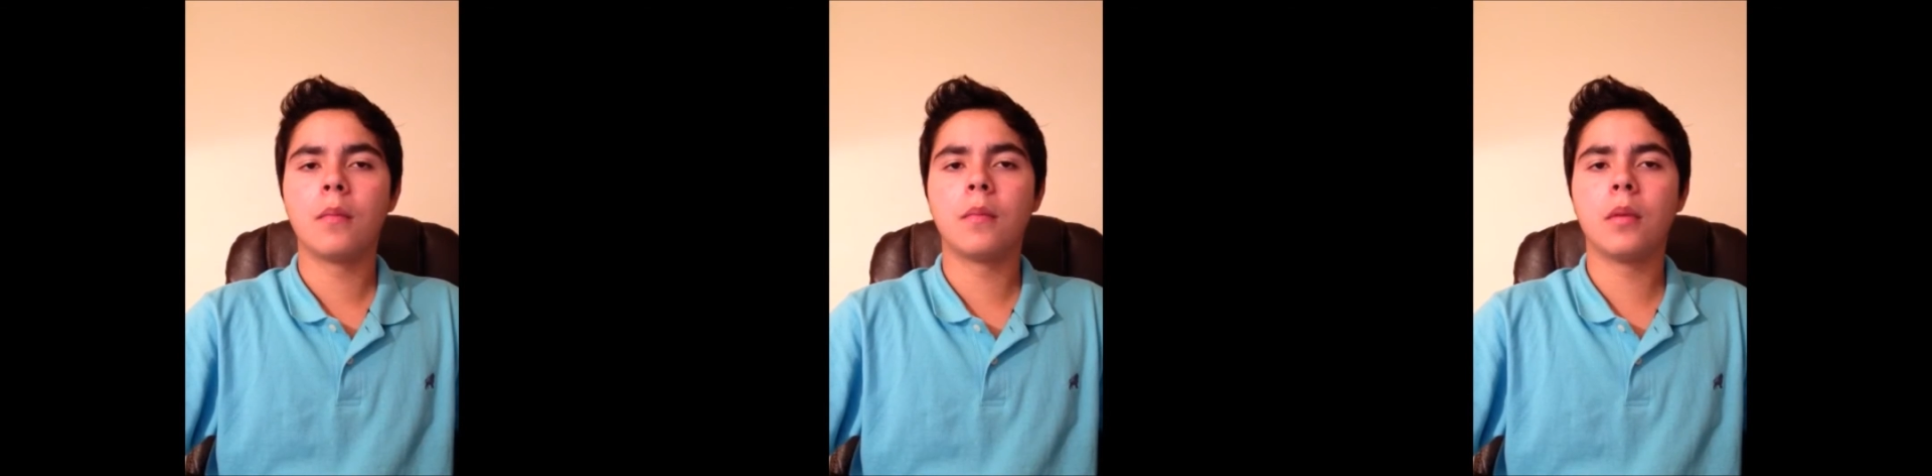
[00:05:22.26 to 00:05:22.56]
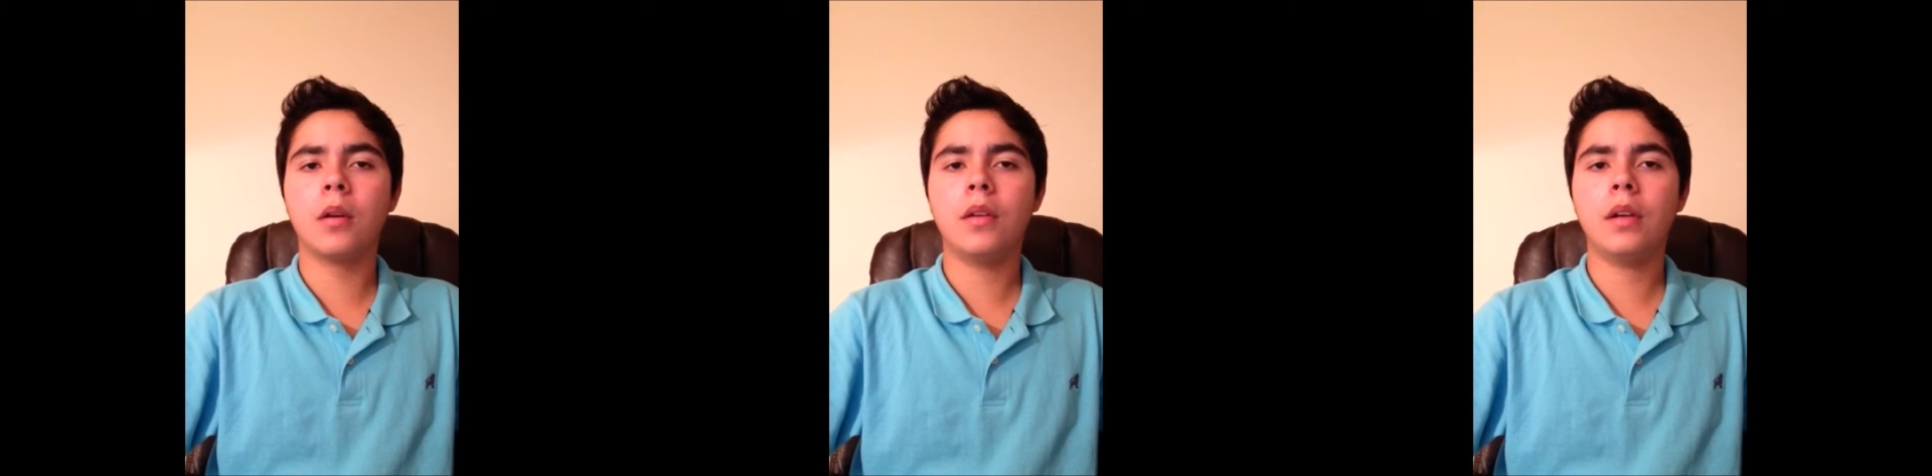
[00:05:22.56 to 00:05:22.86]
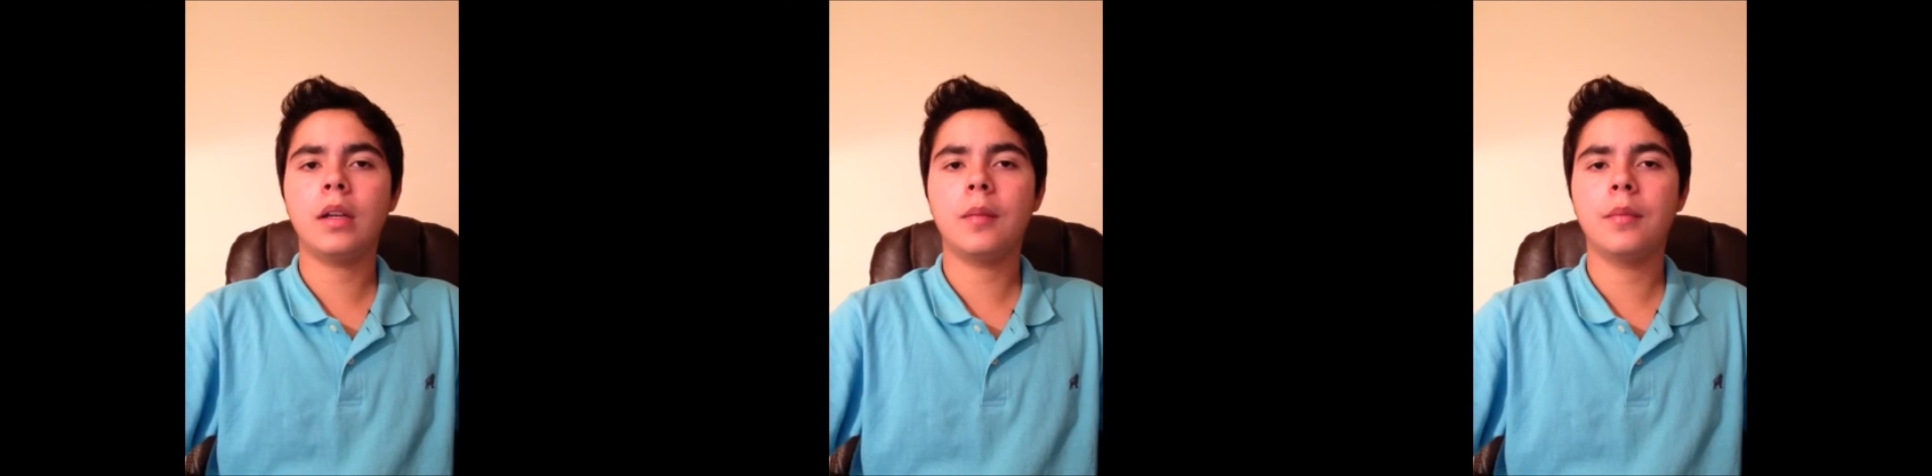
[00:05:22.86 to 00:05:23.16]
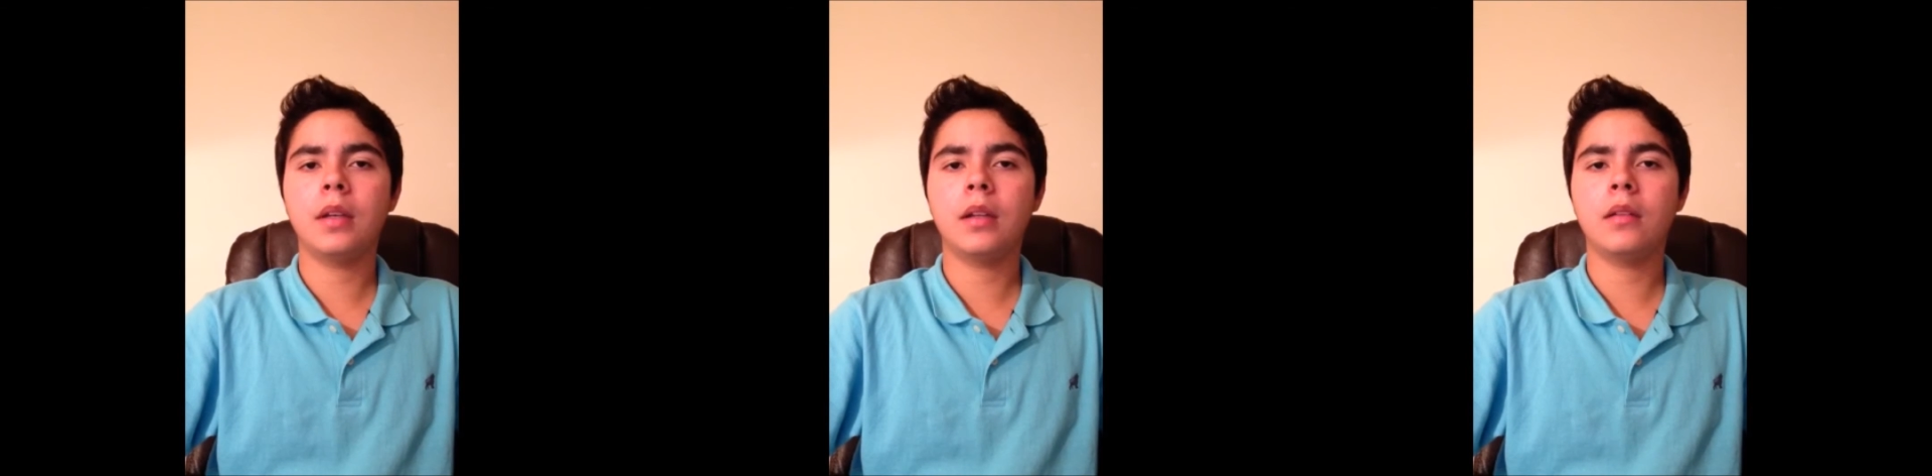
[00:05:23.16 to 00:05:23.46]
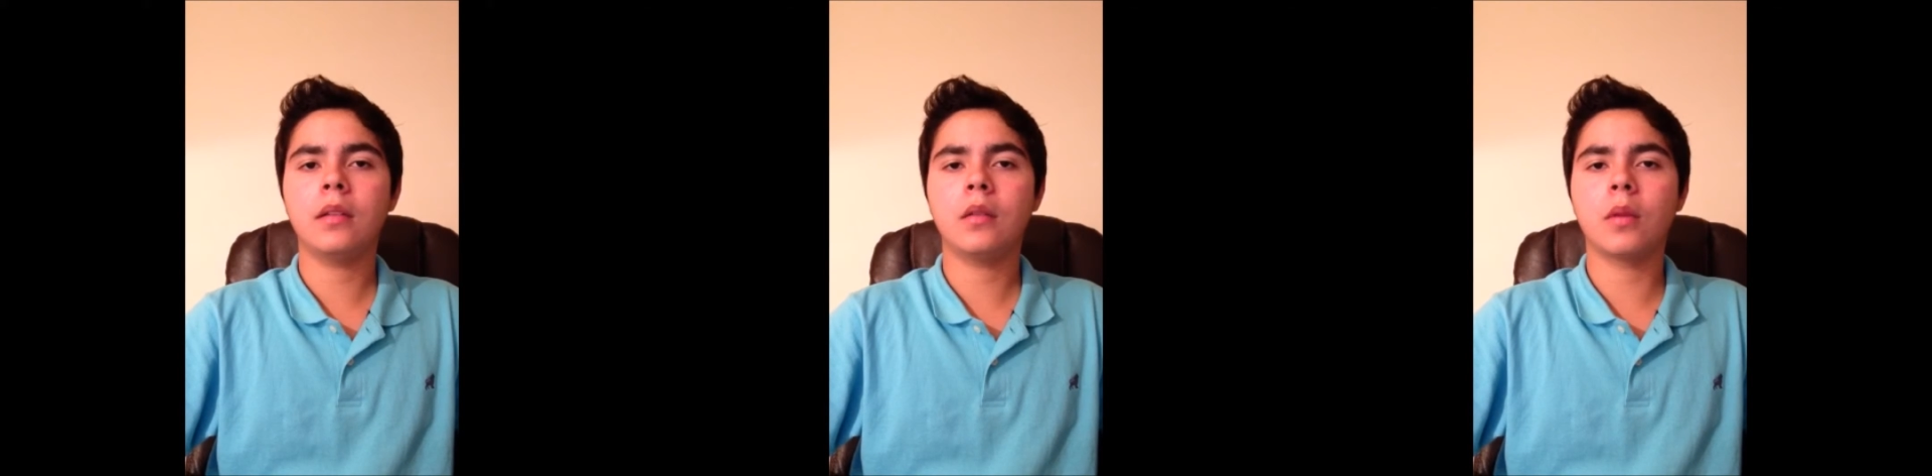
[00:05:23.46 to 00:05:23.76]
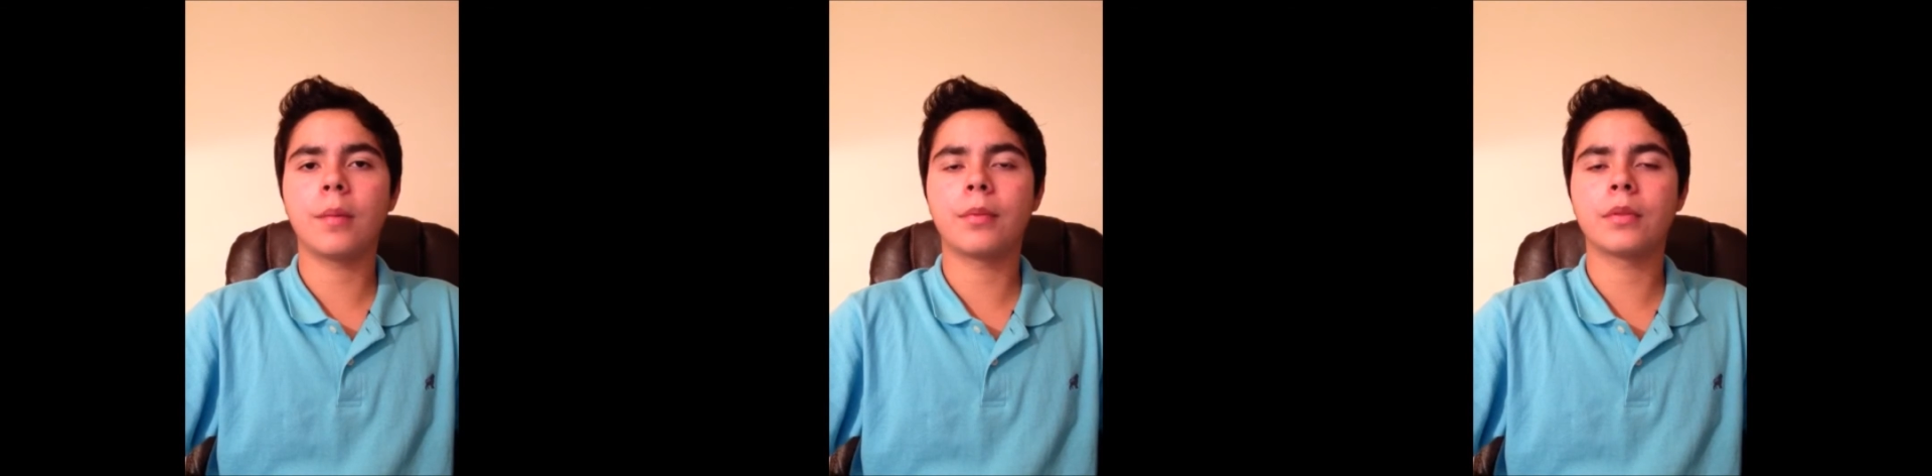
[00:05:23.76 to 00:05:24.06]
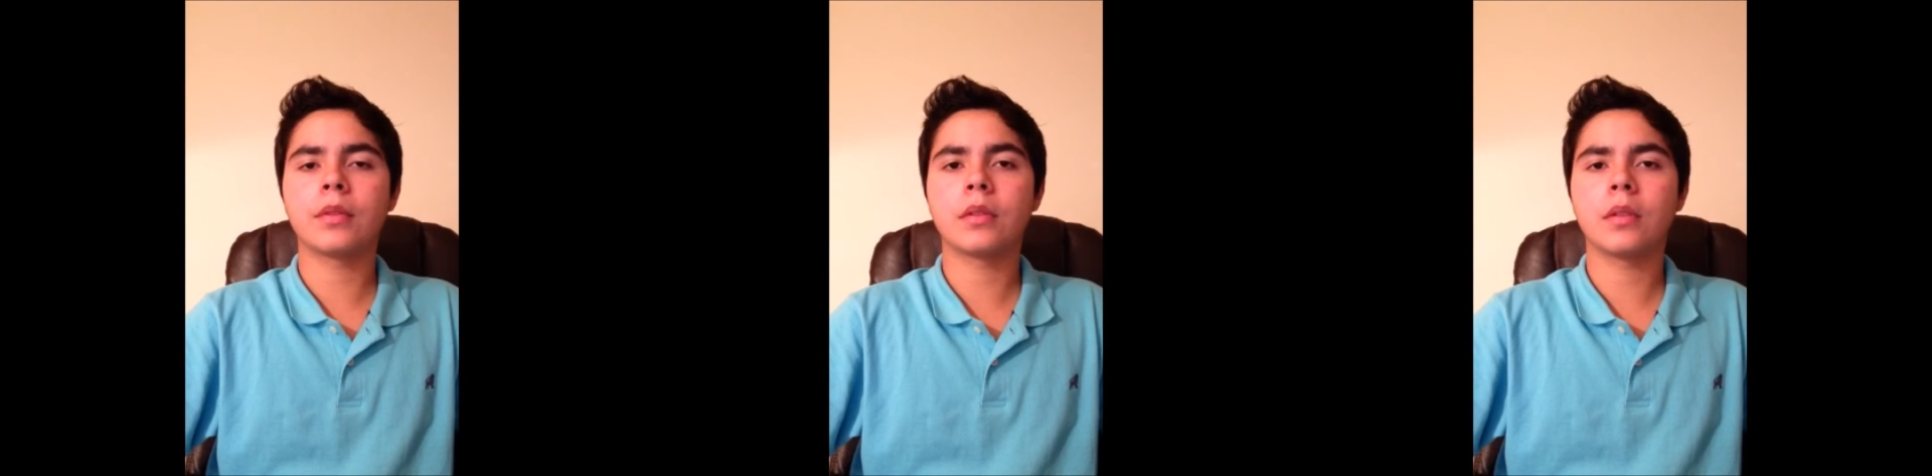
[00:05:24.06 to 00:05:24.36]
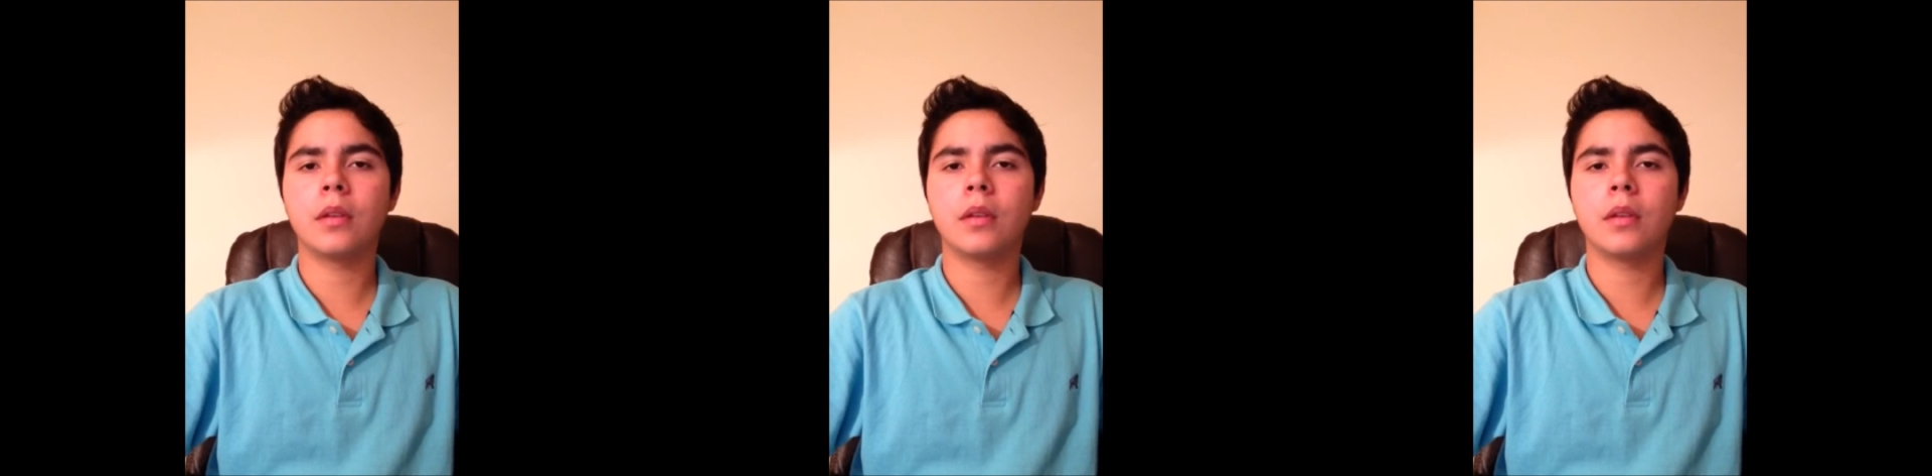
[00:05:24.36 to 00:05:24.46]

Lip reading: Modern chemical weapons